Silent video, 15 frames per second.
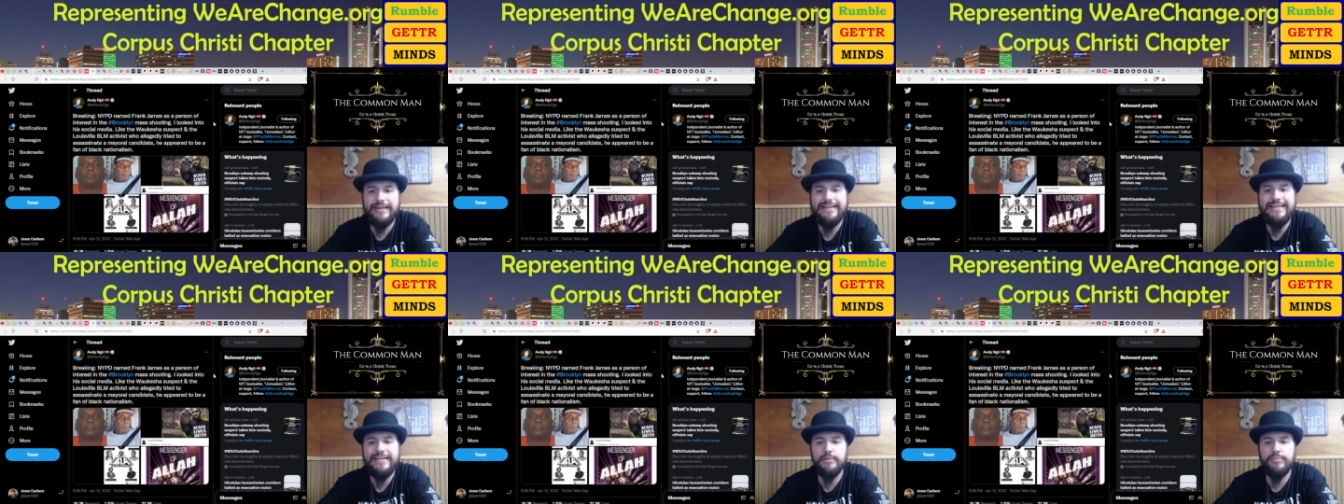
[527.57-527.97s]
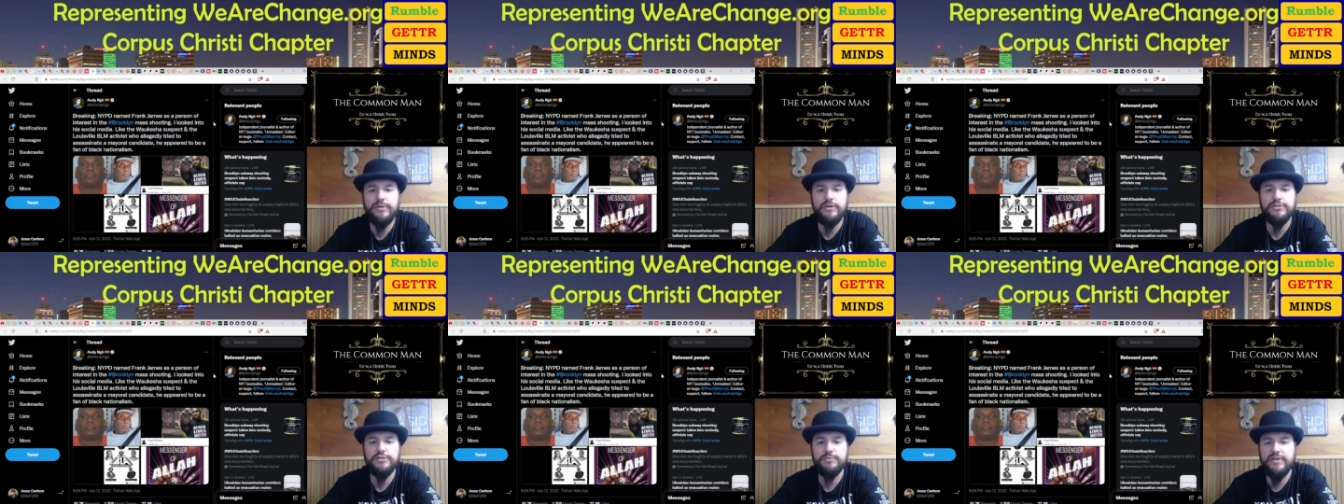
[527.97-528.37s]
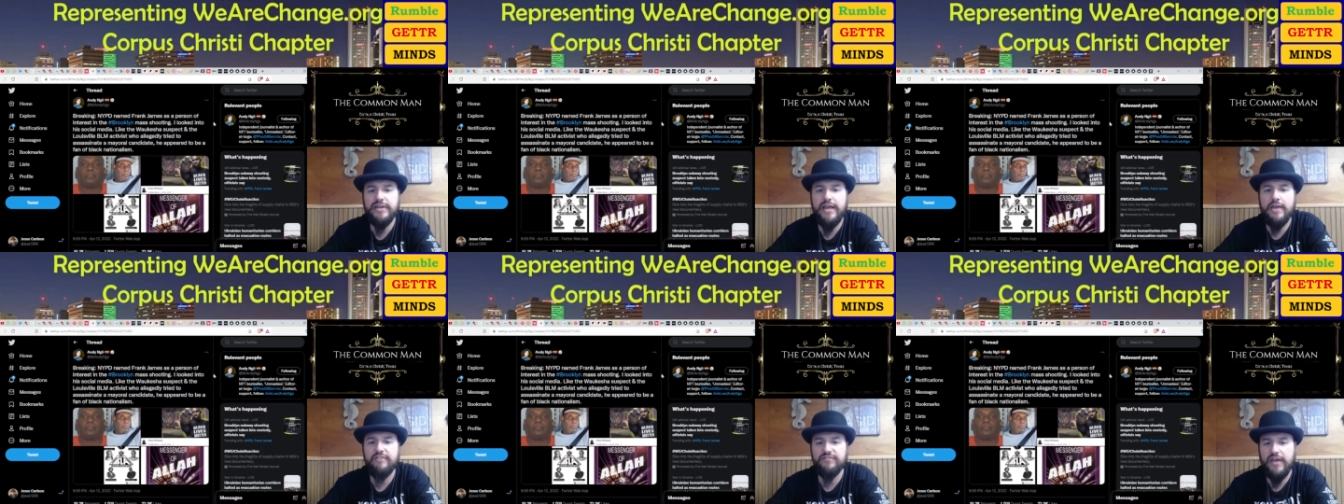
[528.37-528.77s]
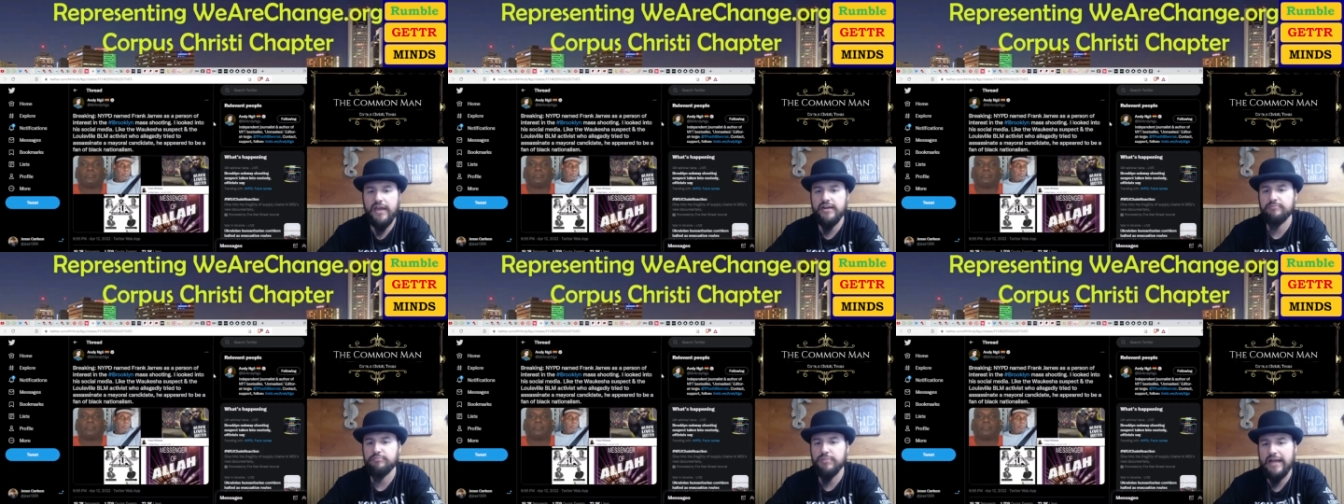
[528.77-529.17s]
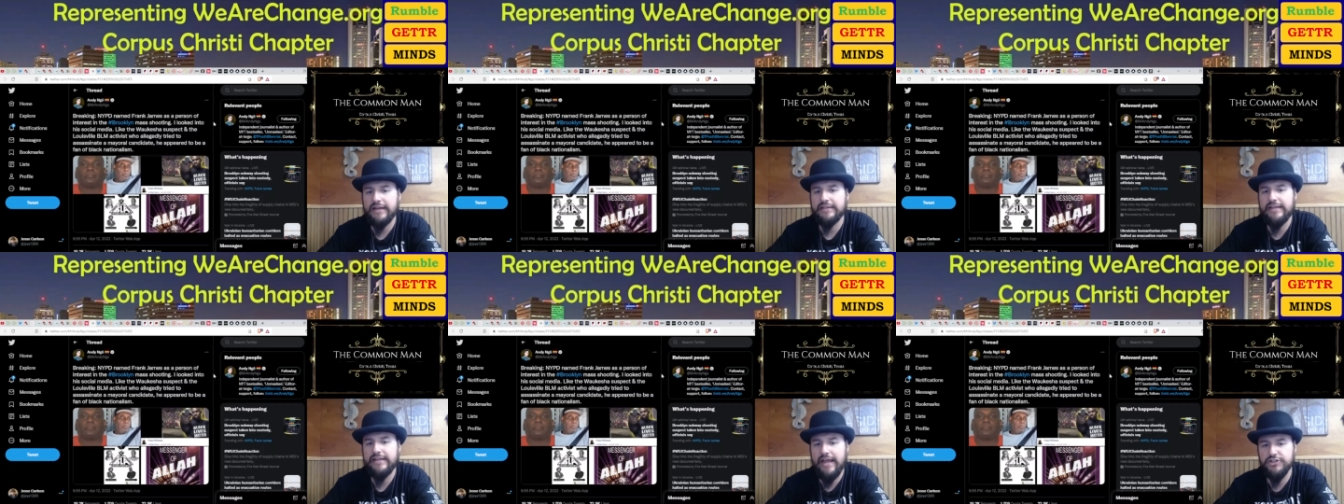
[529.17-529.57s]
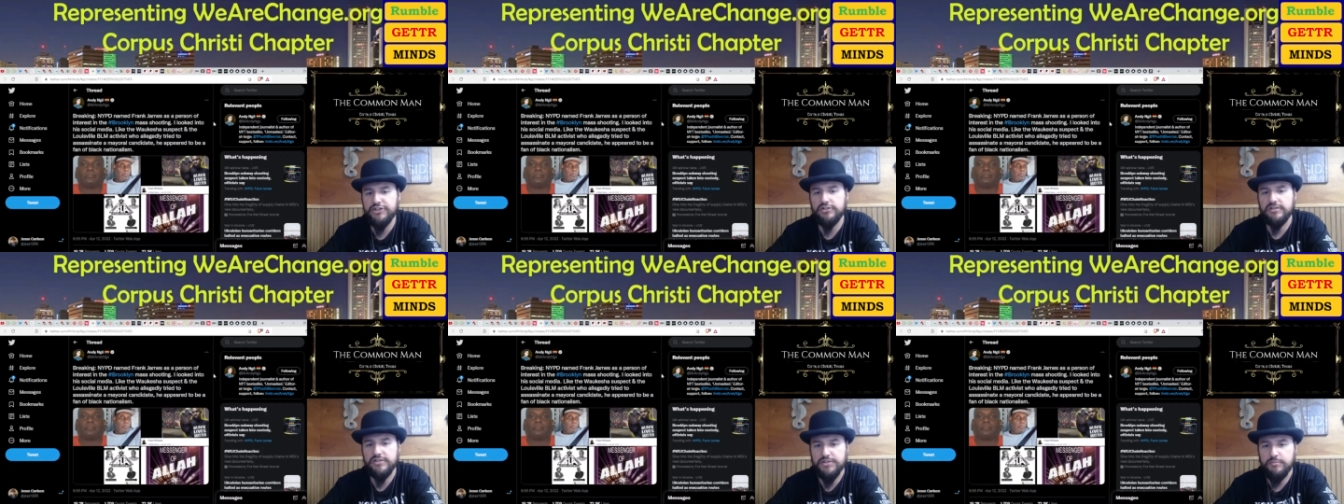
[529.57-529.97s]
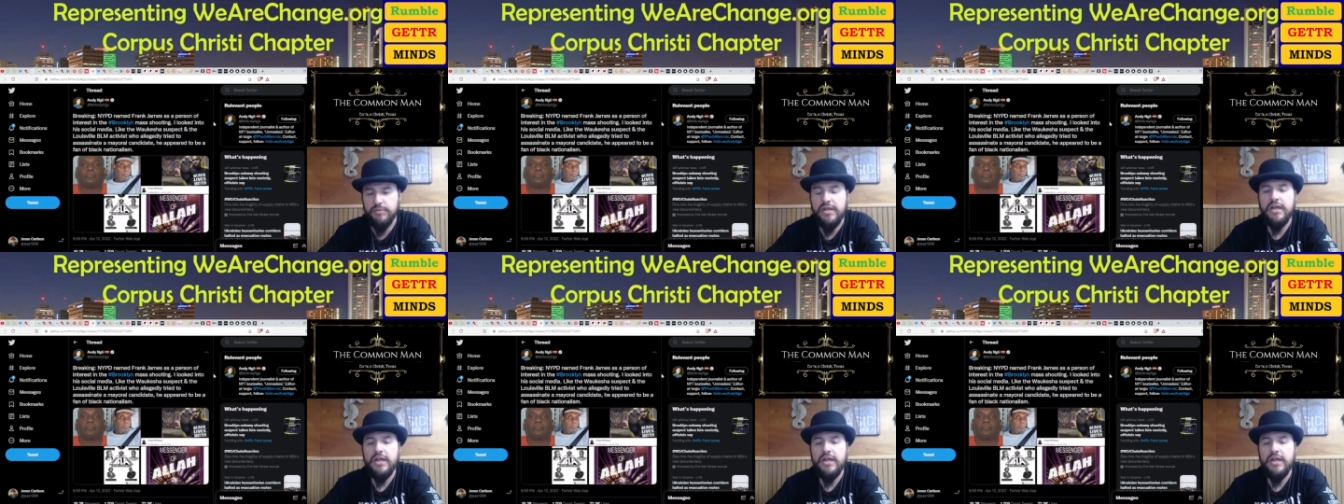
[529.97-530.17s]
he appeared to be a fan of black nationalism.